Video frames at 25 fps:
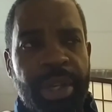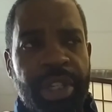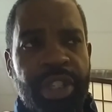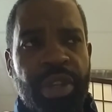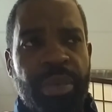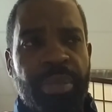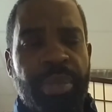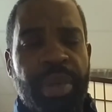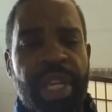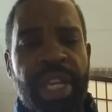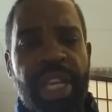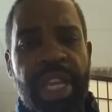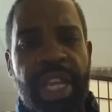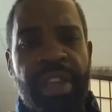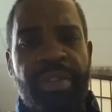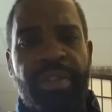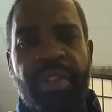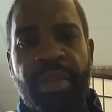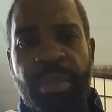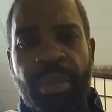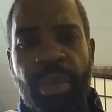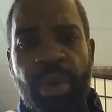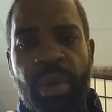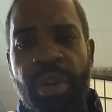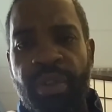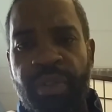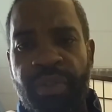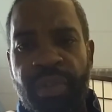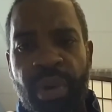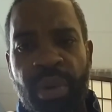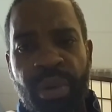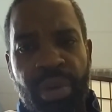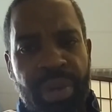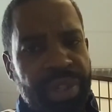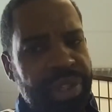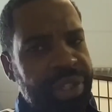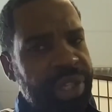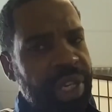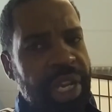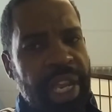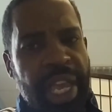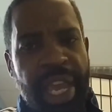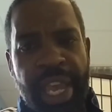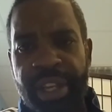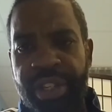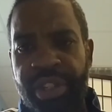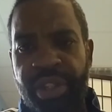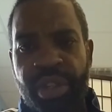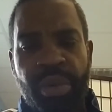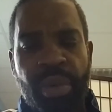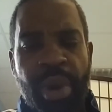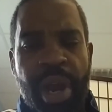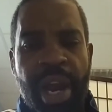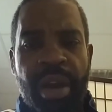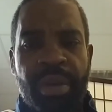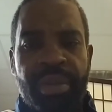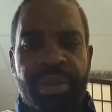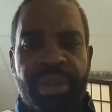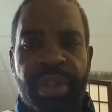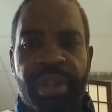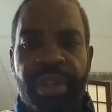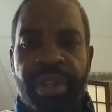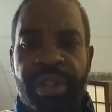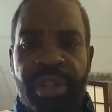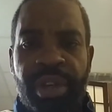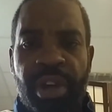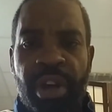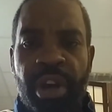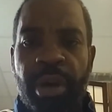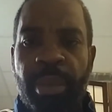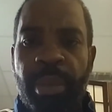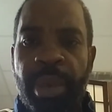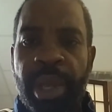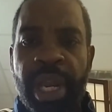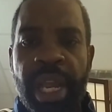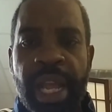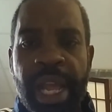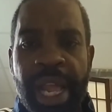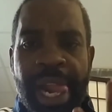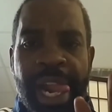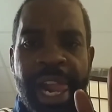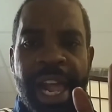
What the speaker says: It should be even more focused the last 2 hours of the tournament.